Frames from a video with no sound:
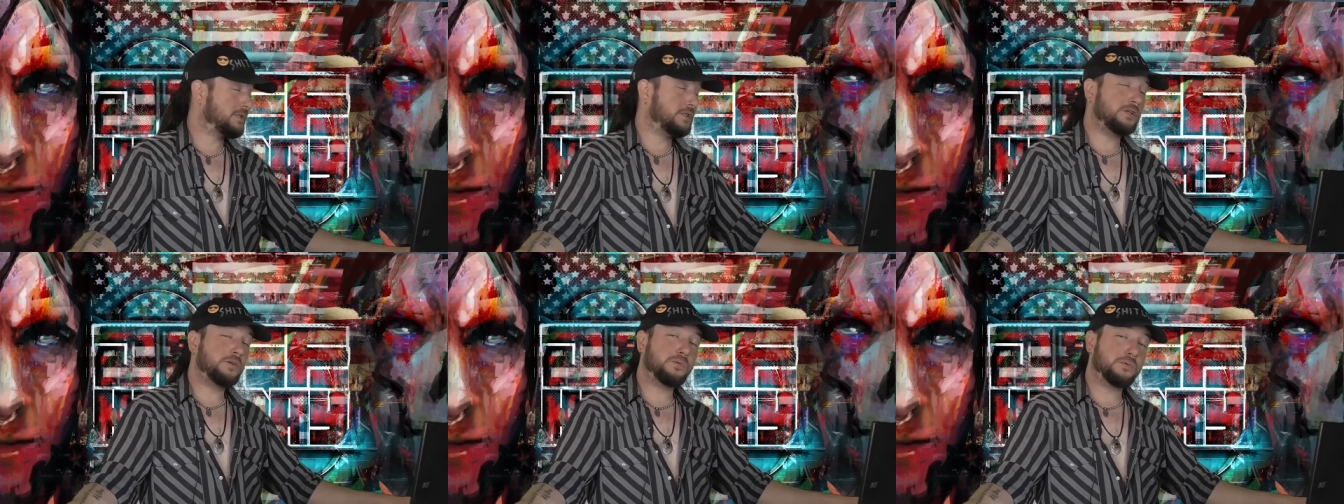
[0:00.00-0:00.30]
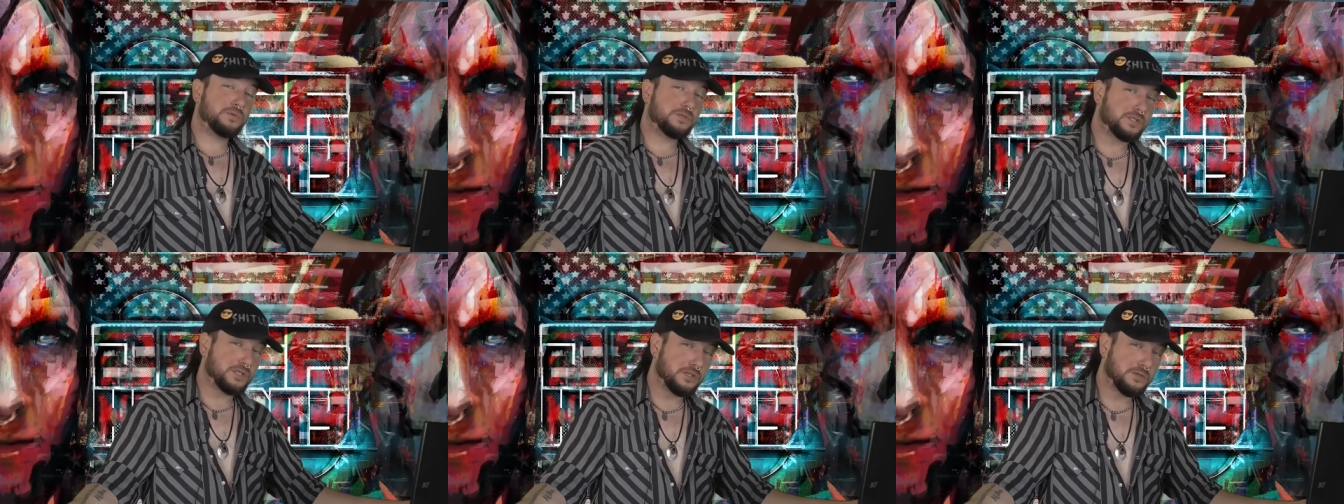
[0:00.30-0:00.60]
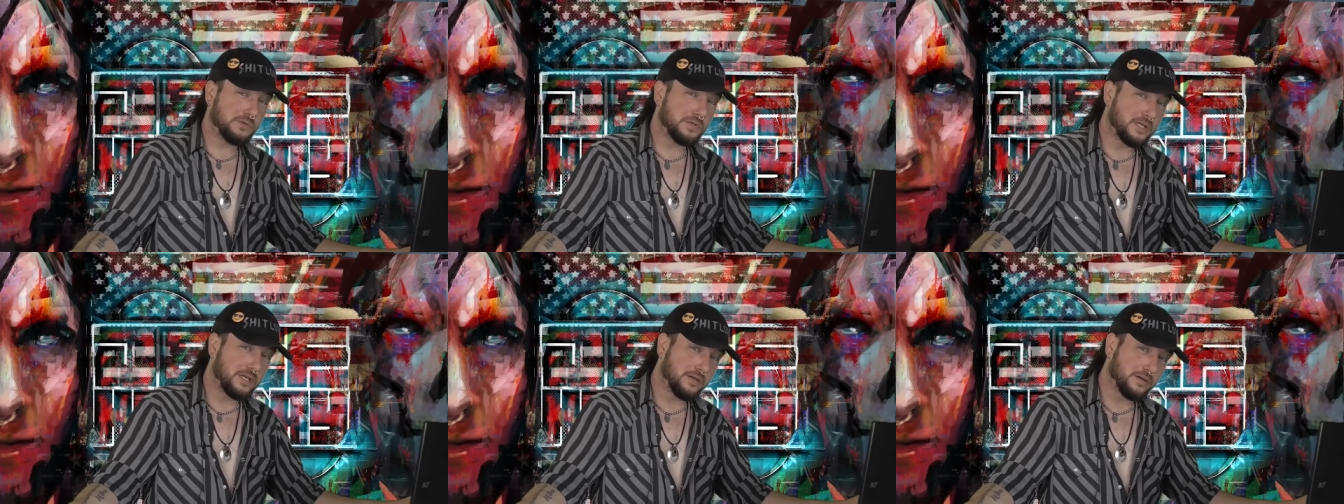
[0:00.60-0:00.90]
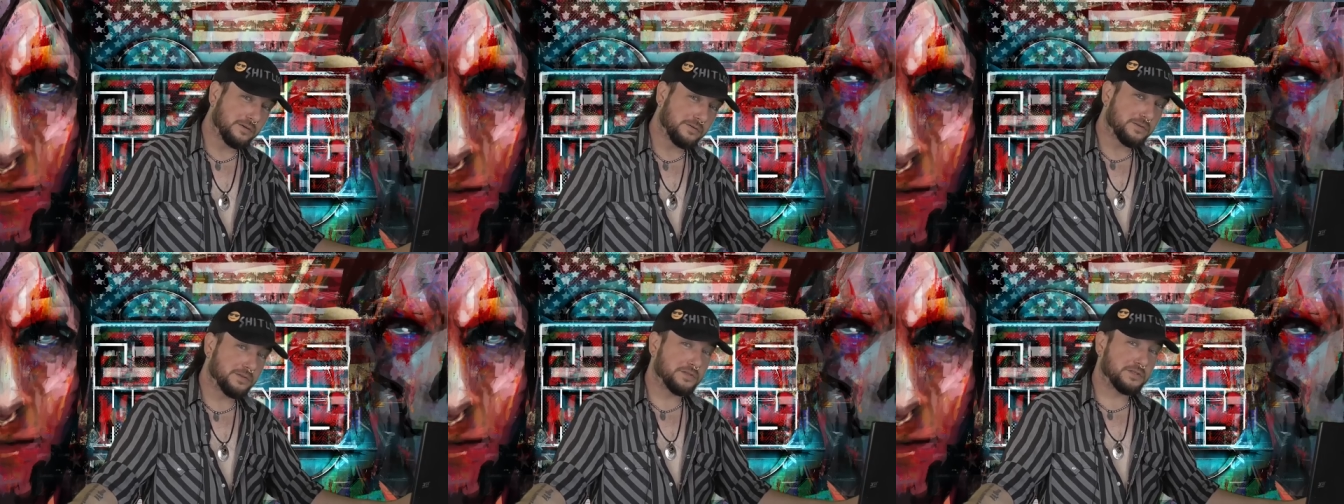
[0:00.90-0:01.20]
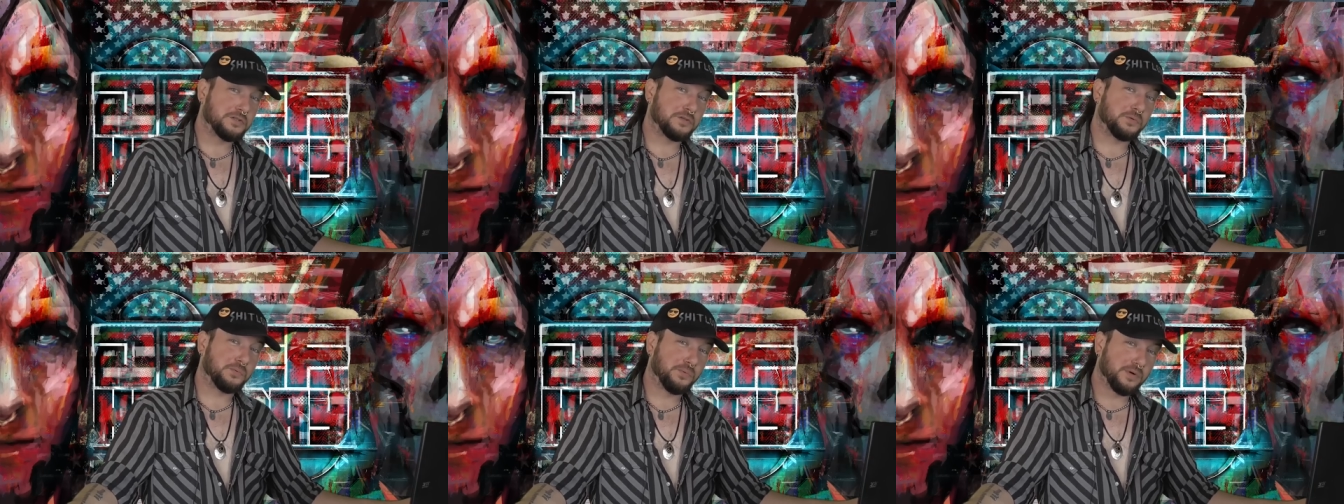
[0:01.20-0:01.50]
Do you do you hear the
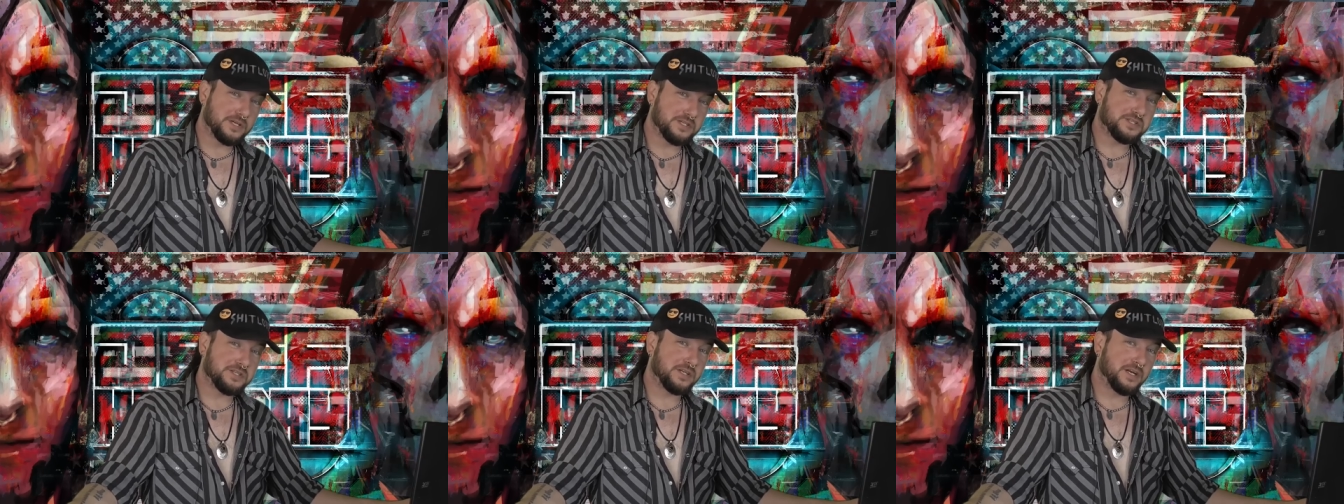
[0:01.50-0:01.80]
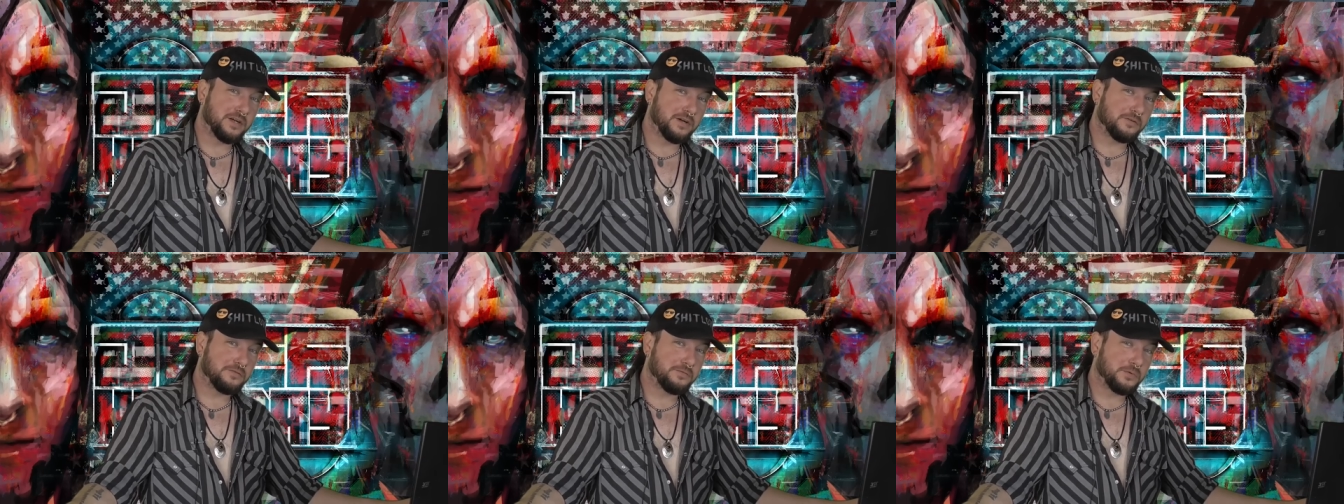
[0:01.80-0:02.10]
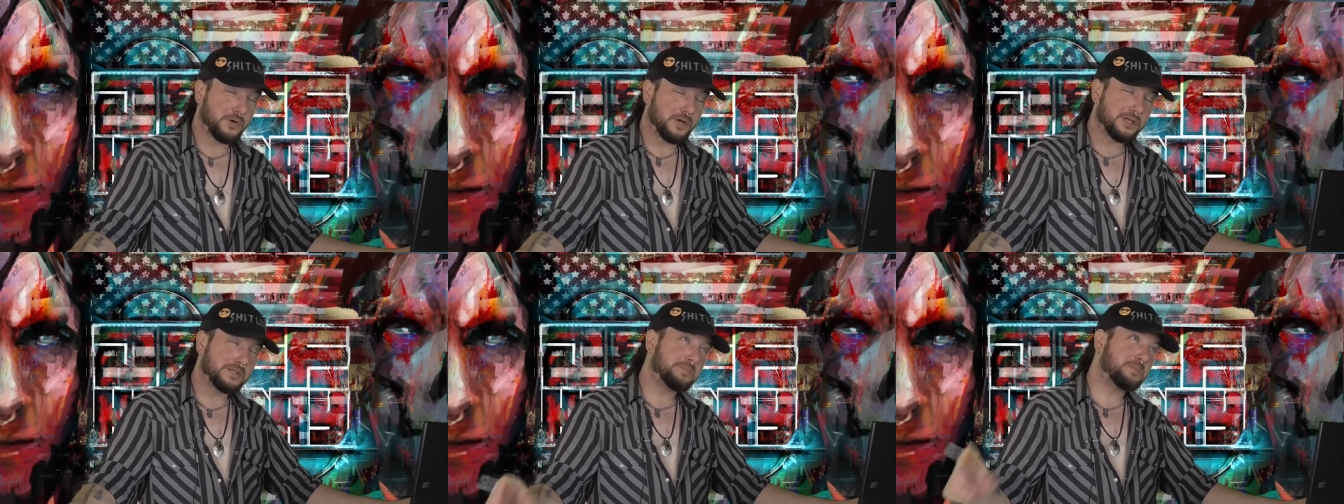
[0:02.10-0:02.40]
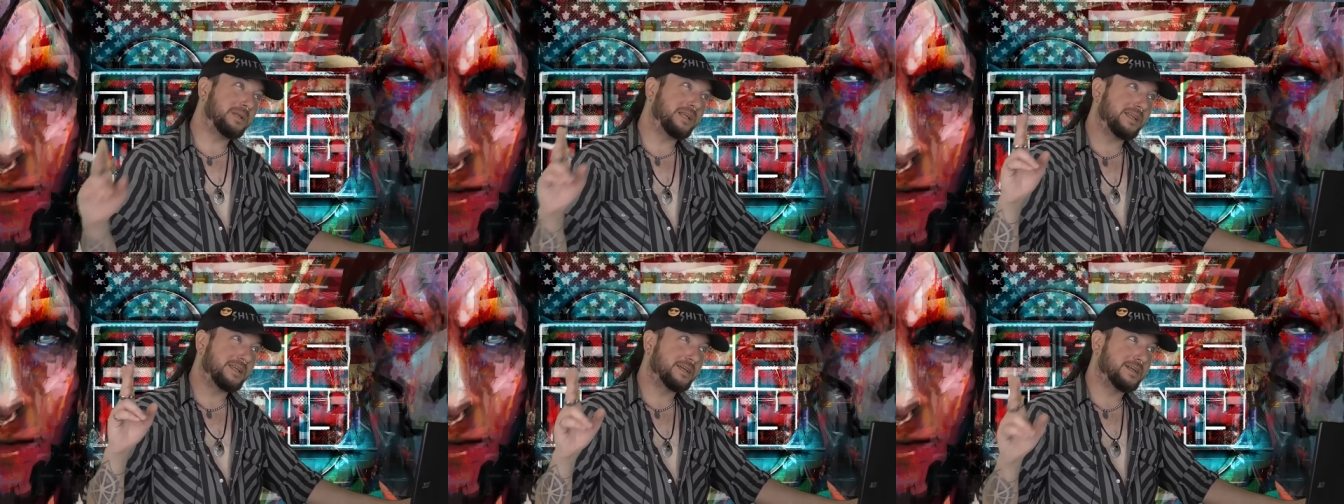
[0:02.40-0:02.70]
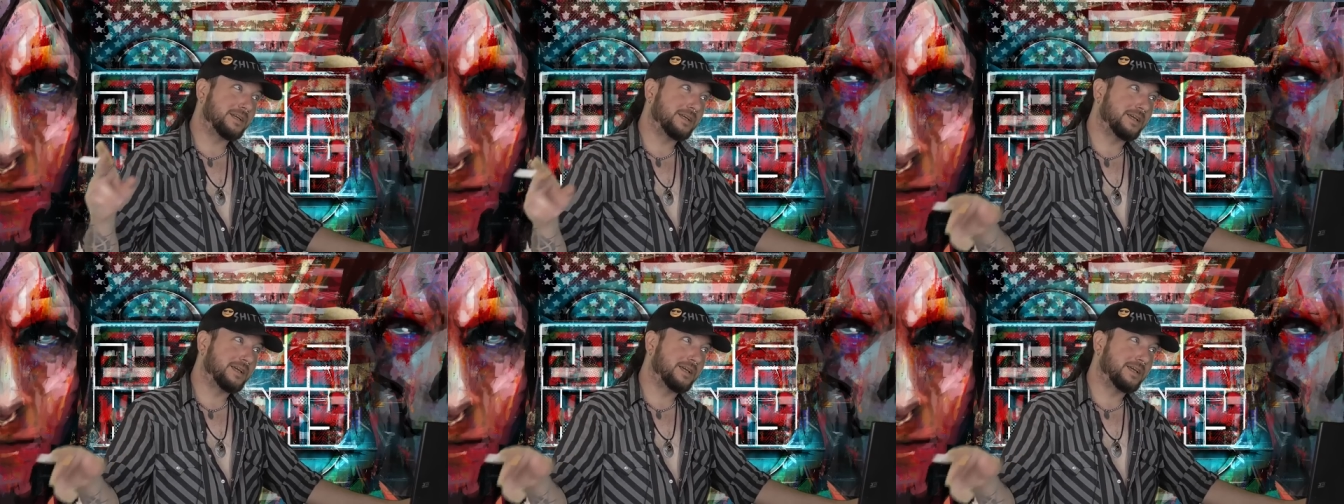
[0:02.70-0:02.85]
derision in her voice? Play that